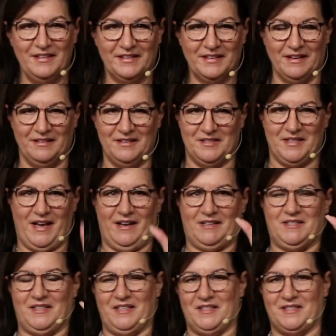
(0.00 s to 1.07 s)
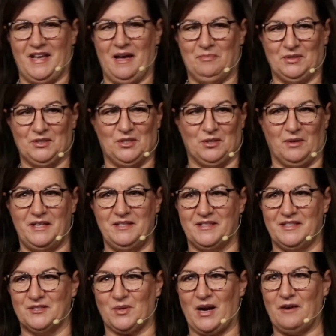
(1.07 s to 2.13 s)
You know, these accidents happen,
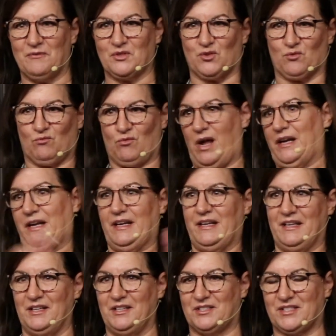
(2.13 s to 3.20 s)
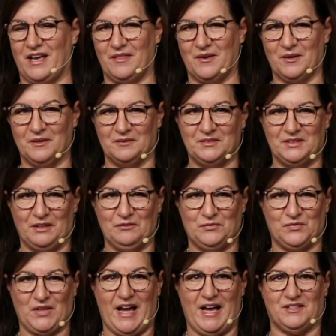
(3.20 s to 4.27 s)
crazy drivers running into each other, and getting
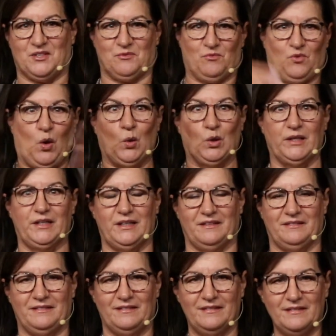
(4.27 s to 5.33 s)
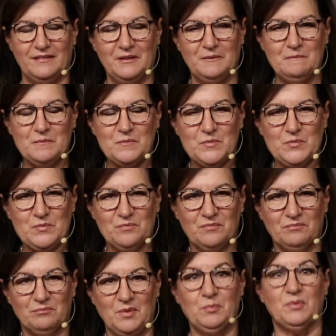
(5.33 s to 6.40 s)
flats and rolling.
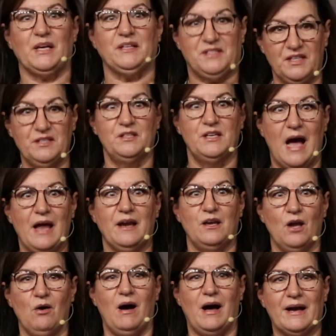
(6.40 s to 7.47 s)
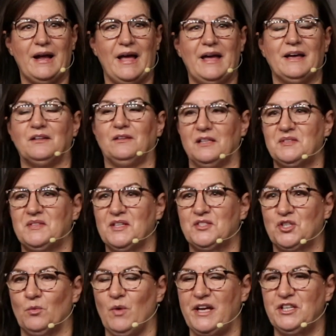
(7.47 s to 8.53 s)
People that did not know how to handle a
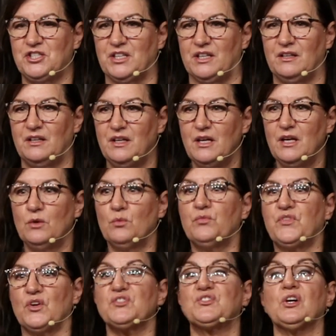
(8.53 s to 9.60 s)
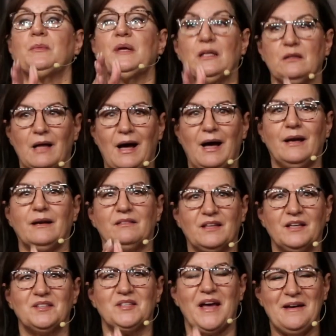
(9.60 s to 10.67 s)
situation. There's going to be a lot of
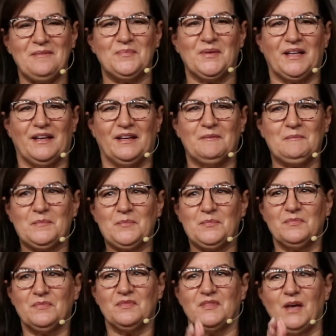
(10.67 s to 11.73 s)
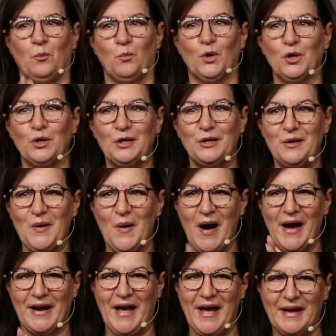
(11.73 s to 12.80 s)
things happening that we're going to know
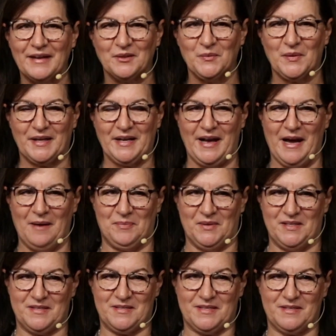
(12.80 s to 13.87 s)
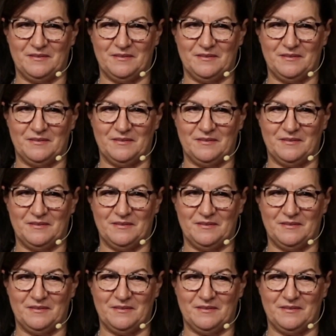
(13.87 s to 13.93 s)
how to handle when it happens.